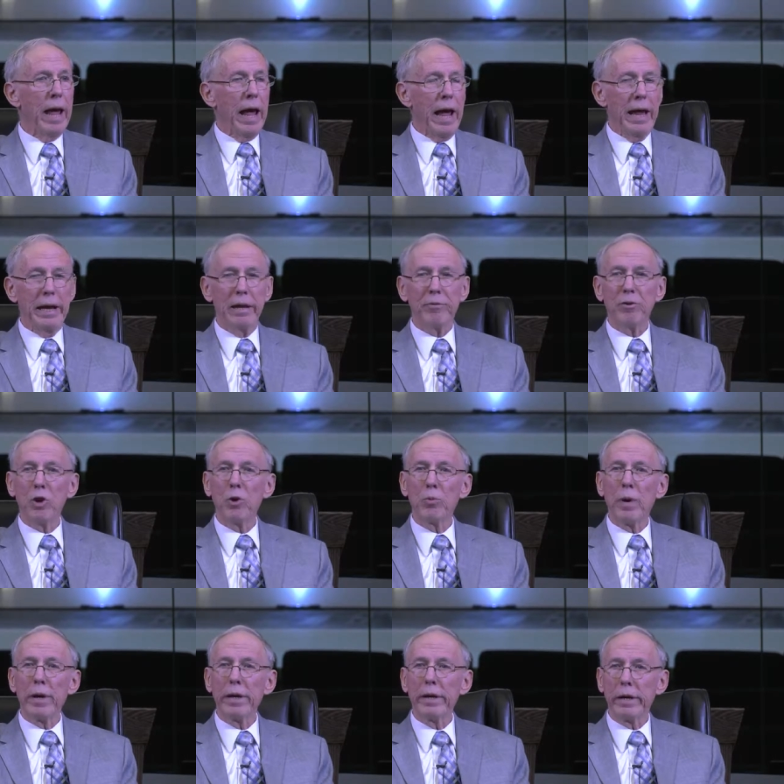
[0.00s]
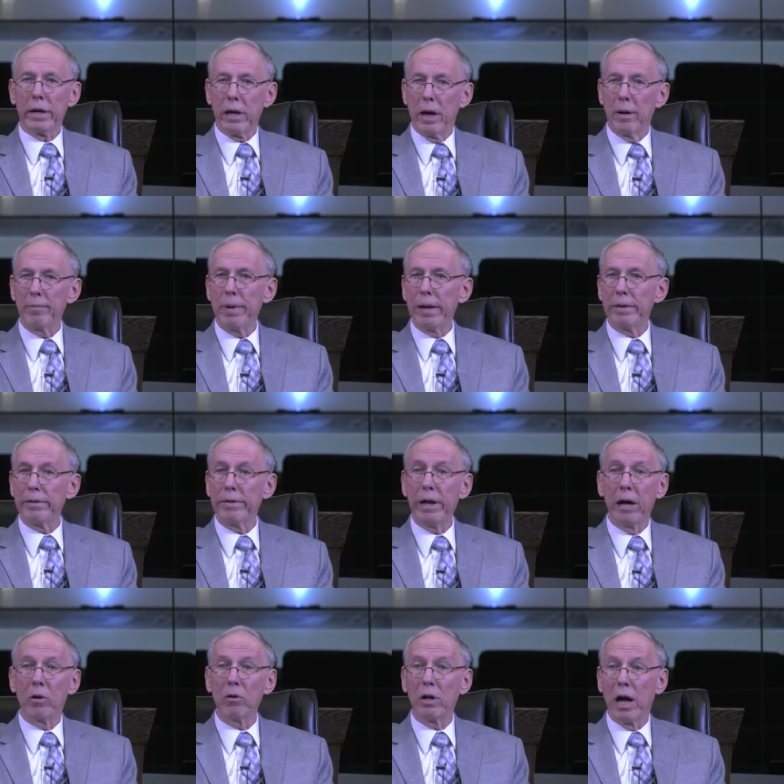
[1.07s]
And if you're ready to come and
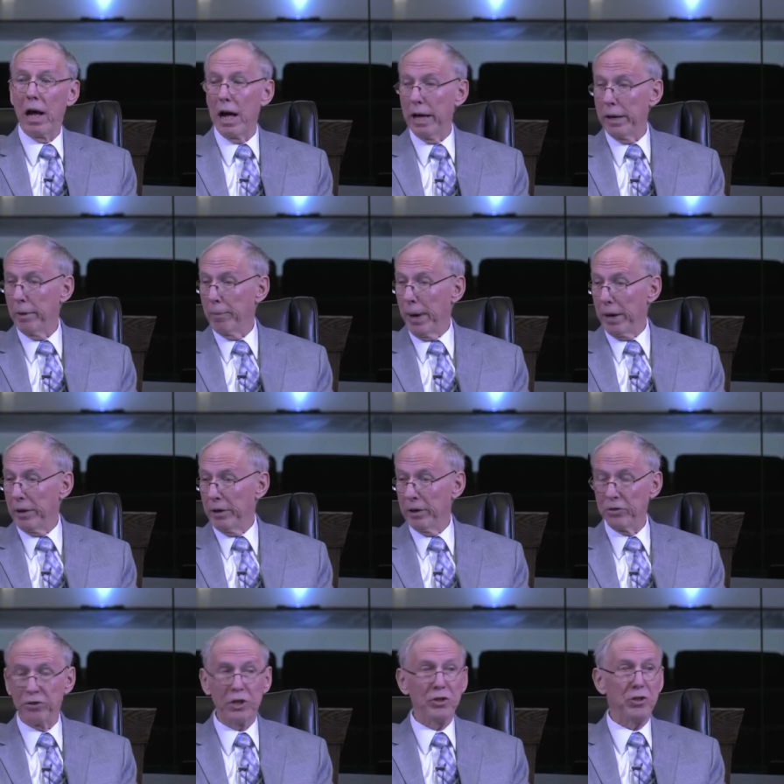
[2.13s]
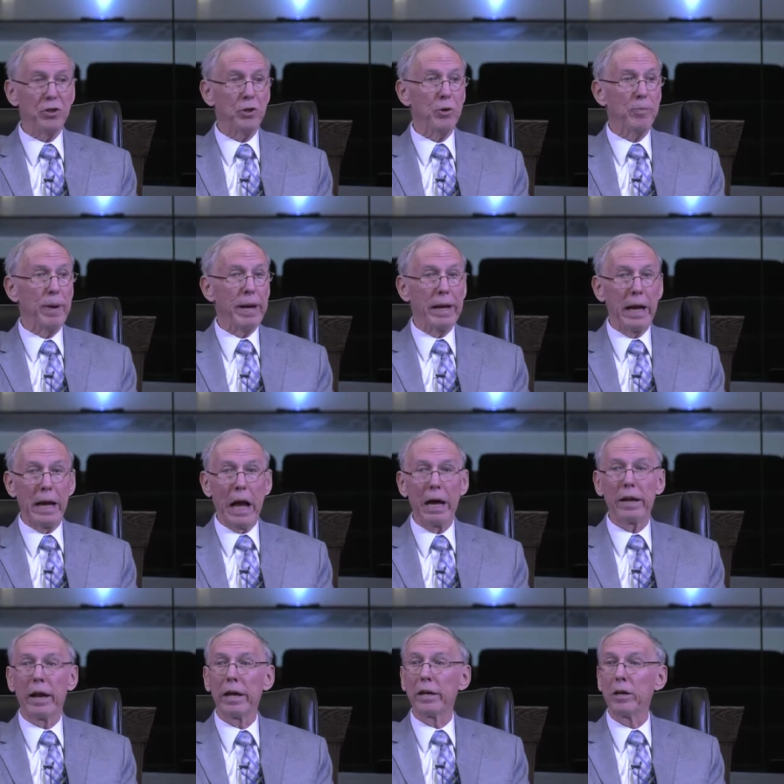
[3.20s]
tell God about a decision you're making,
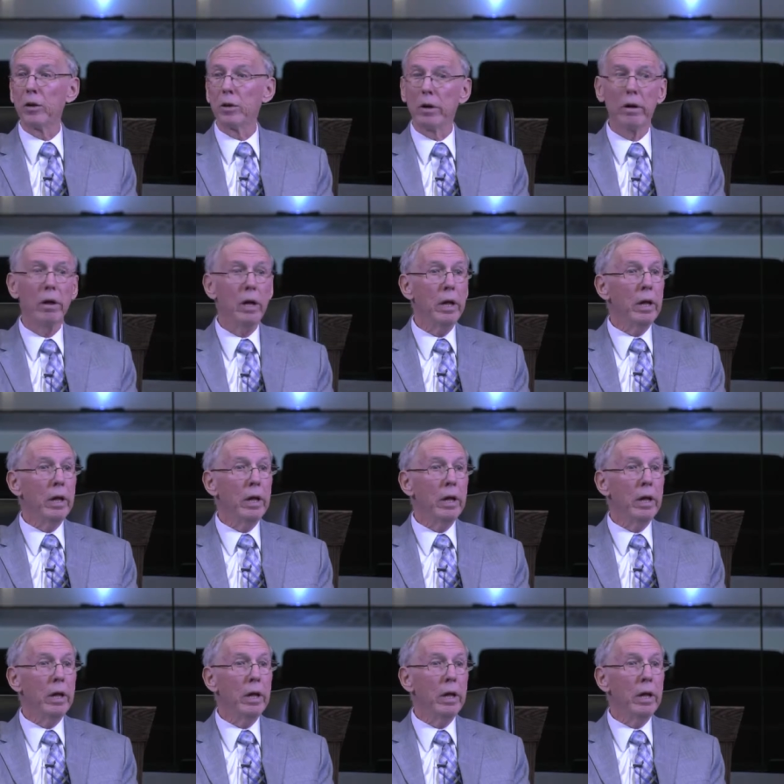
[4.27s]
I'd like you to